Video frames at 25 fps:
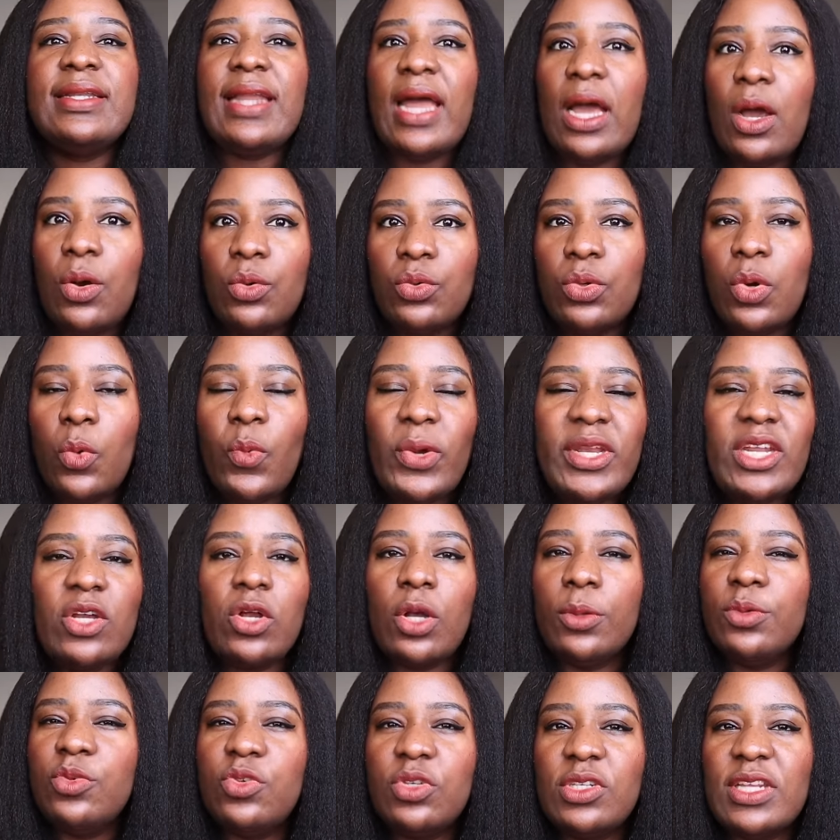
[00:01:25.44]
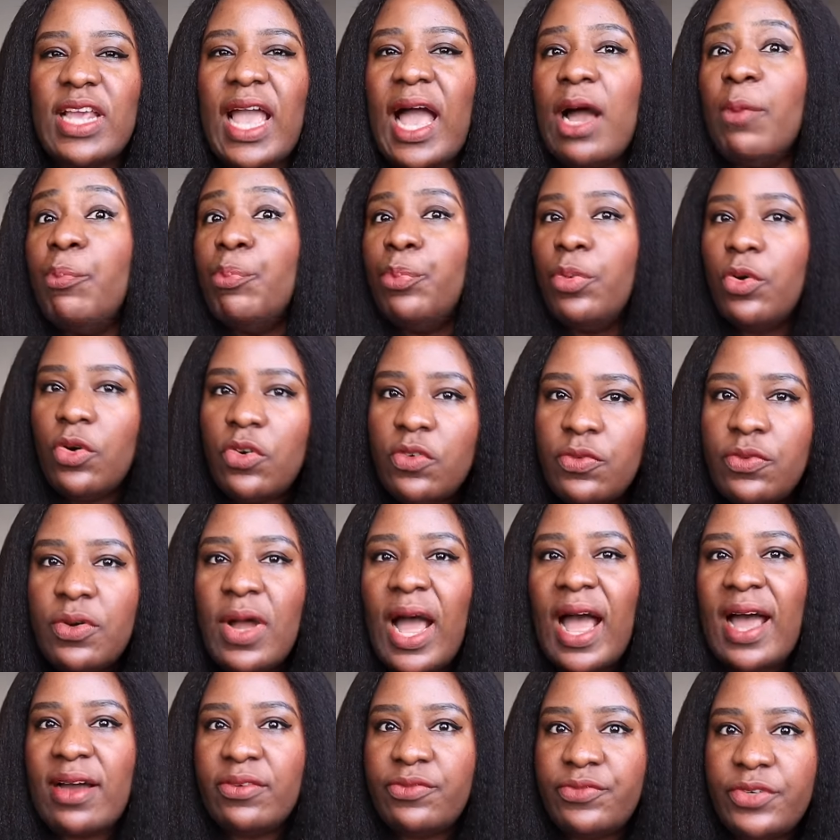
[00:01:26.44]
Now, when it comes to the
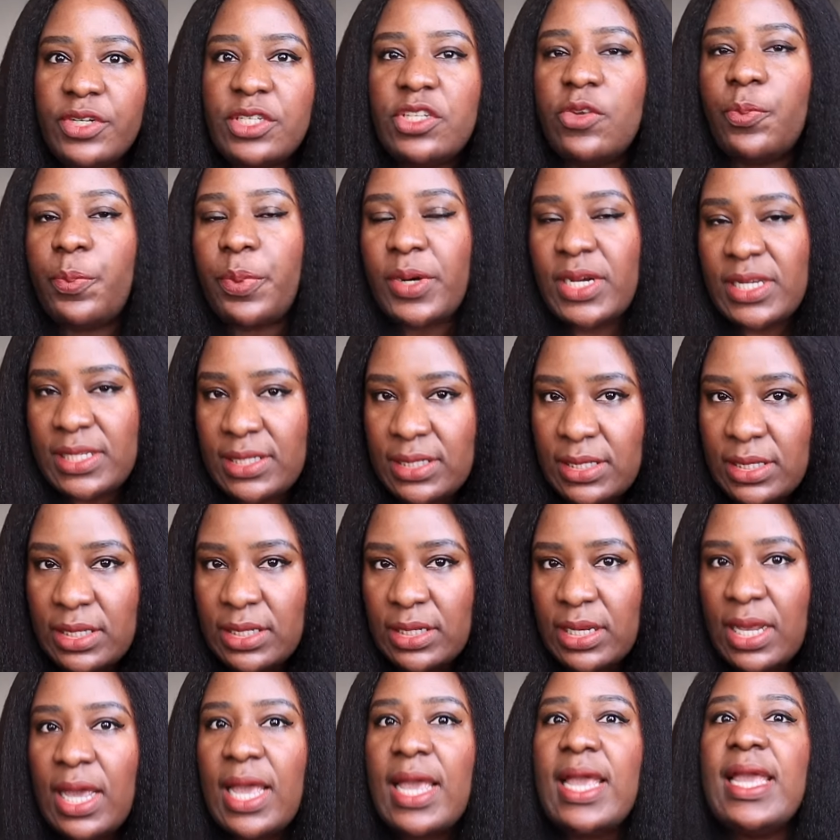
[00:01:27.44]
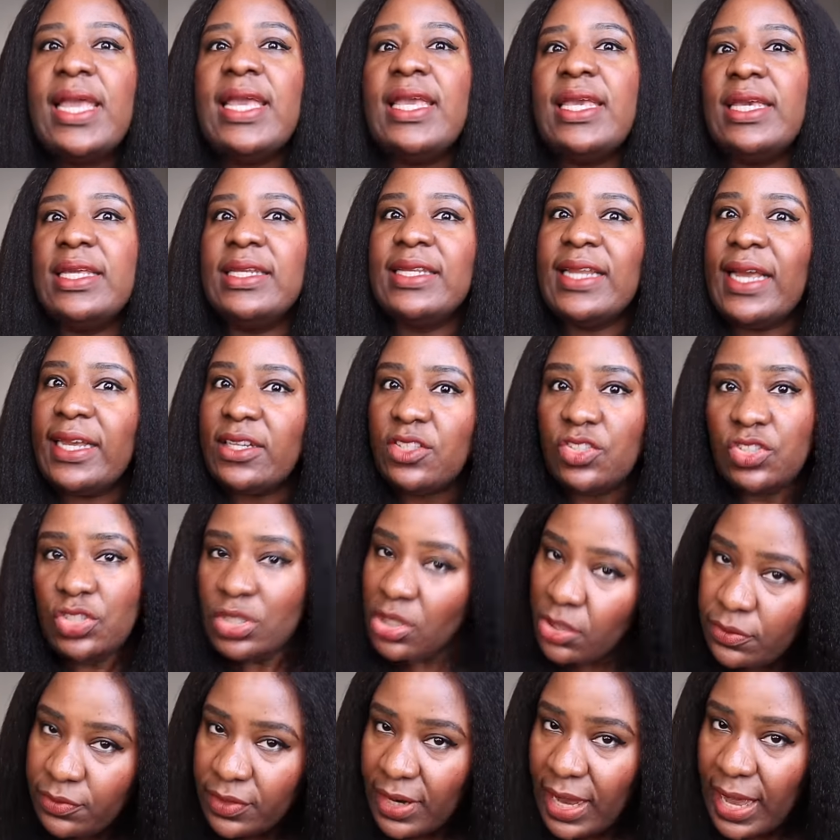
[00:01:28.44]
above average person in
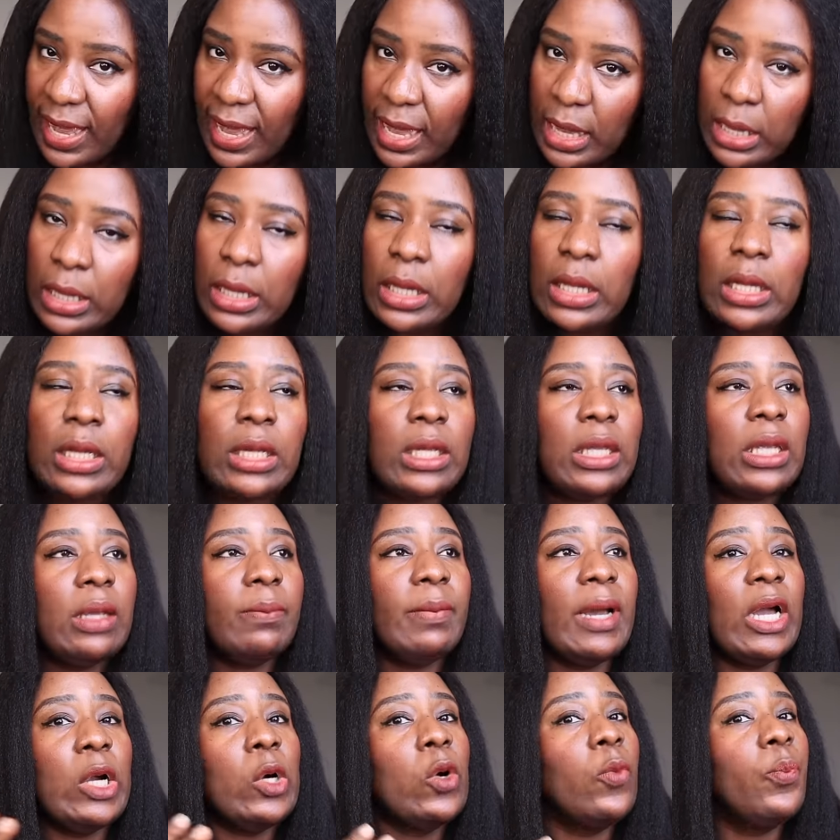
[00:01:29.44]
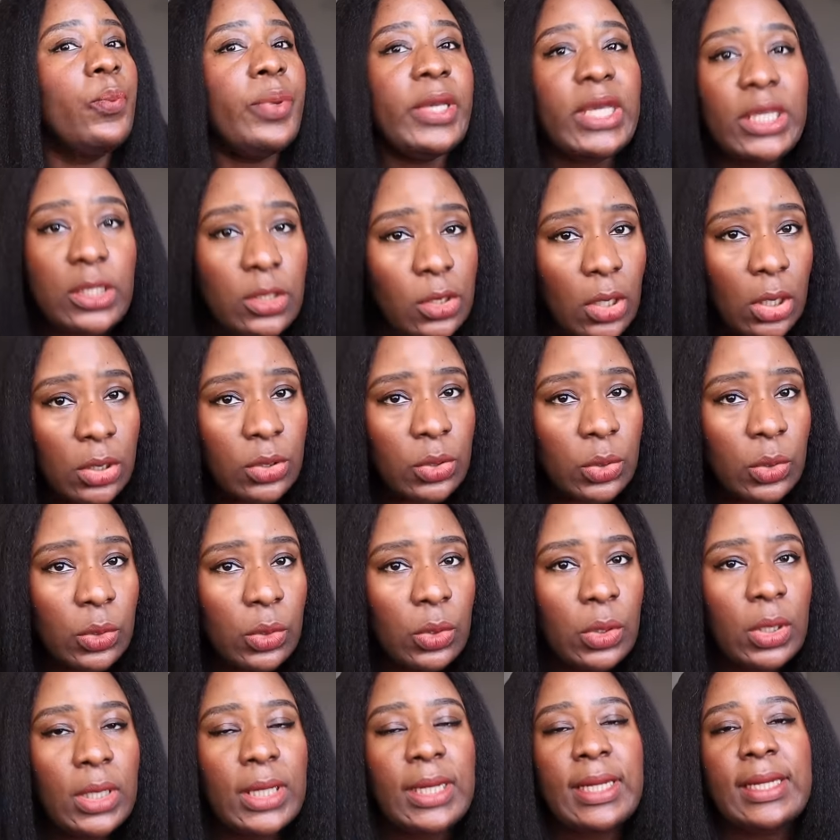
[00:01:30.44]
Nigeria, in my
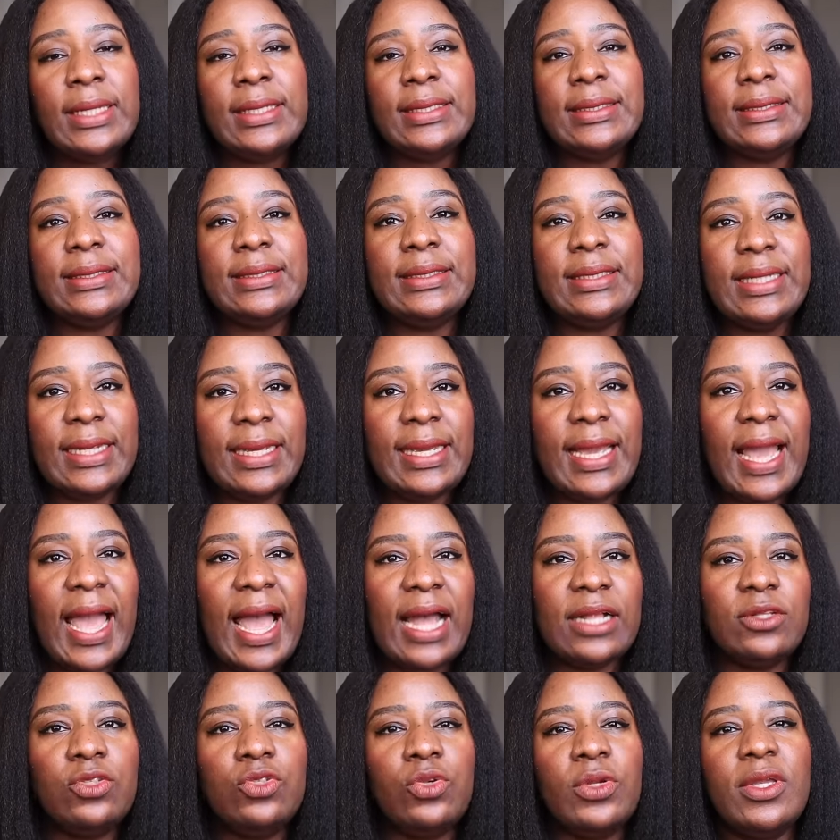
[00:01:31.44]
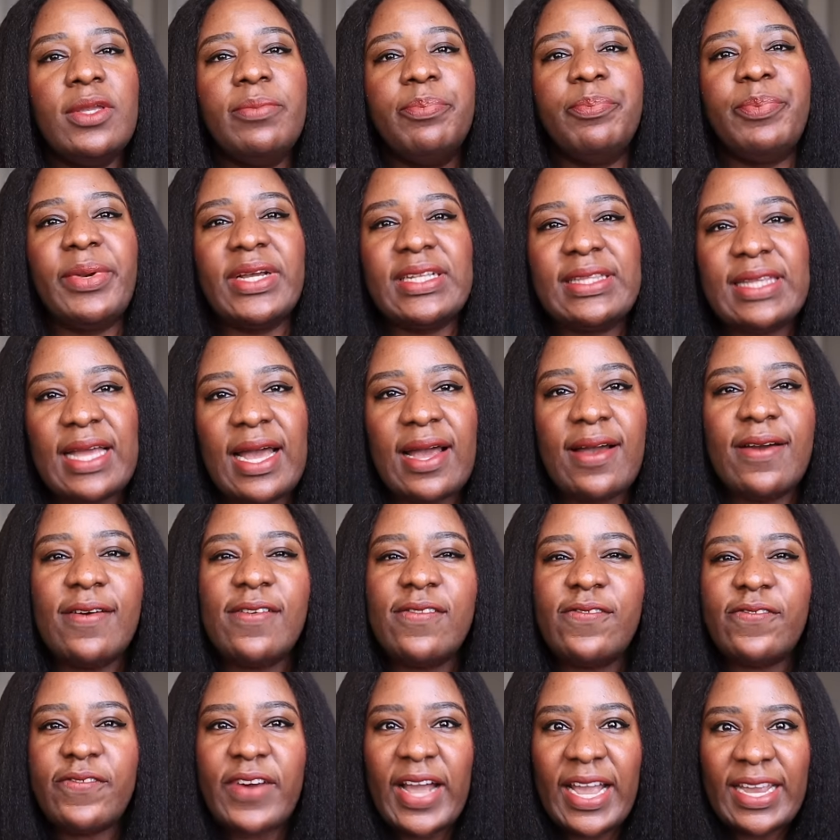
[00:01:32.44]
opinion, they are doing better
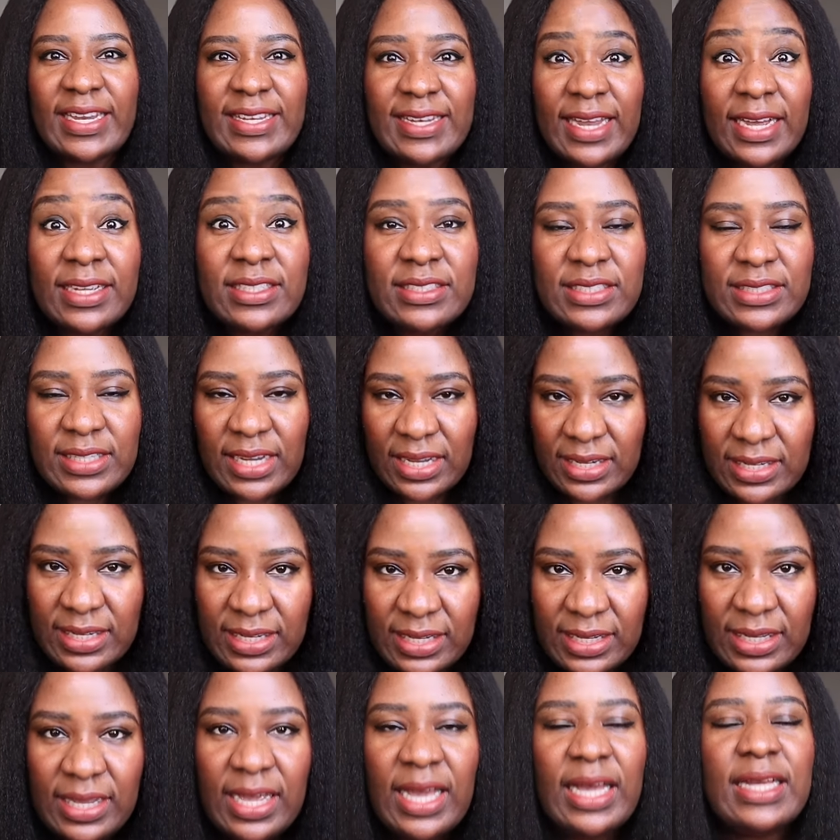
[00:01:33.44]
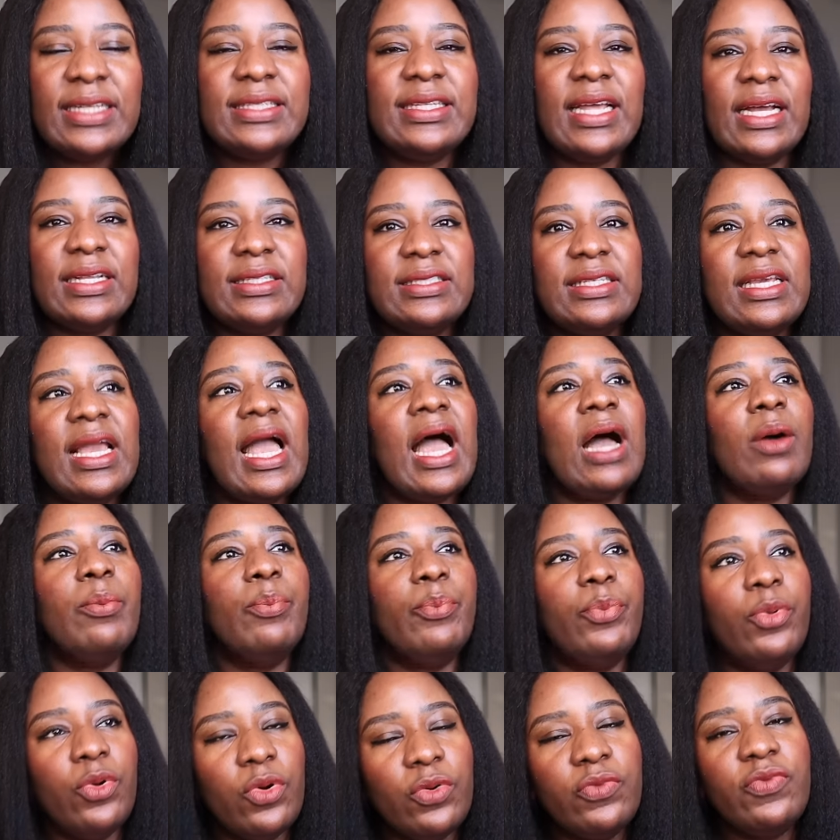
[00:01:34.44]
financially than the
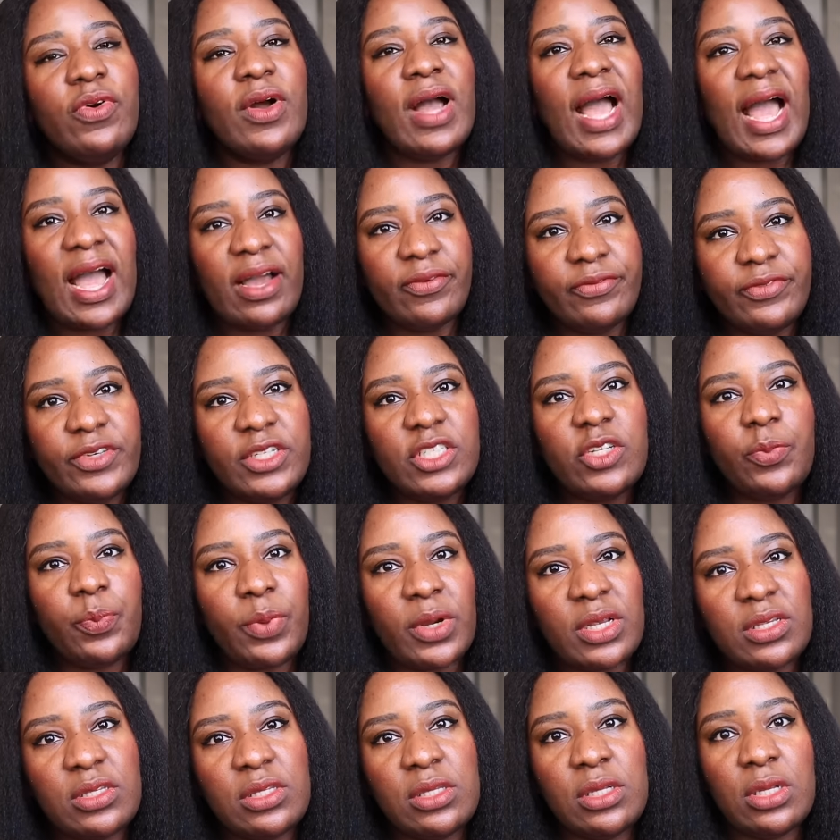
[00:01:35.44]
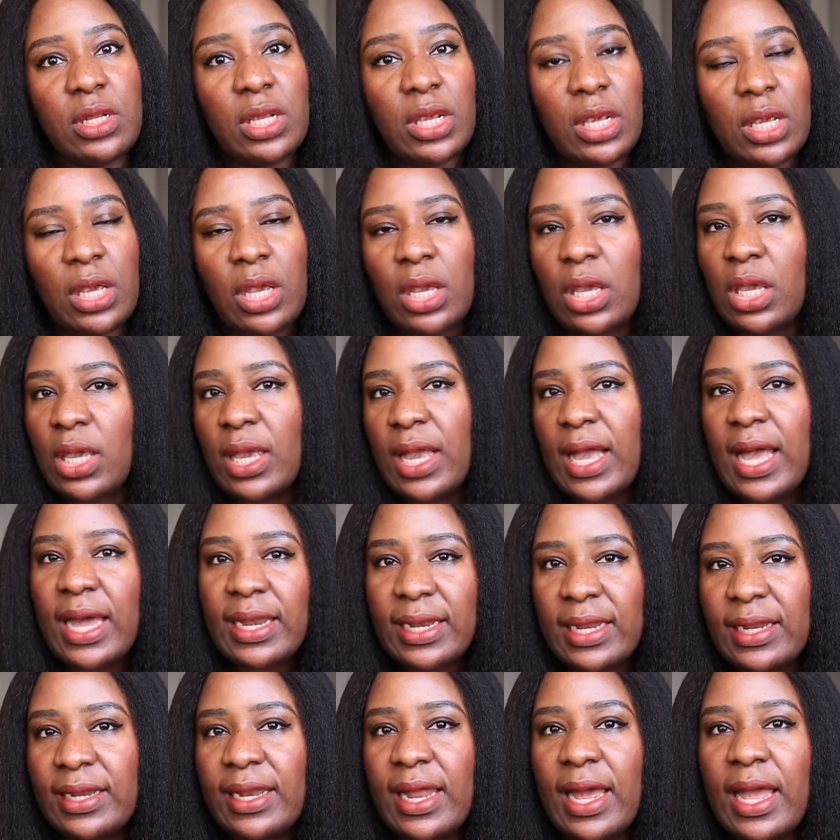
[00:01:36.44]
above average person here in
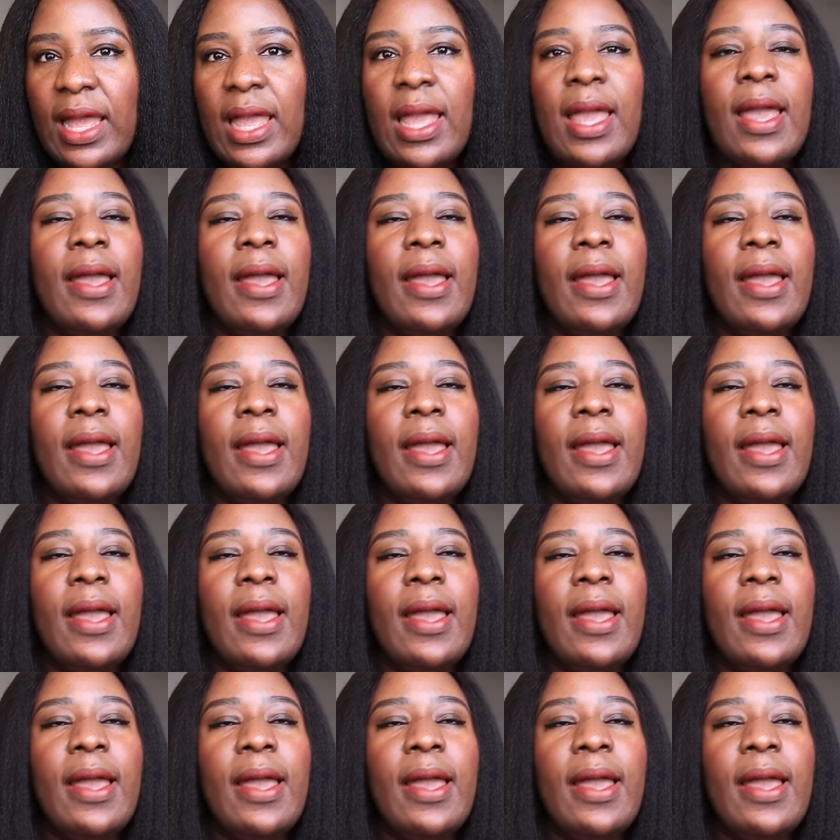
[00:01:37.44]
Canada.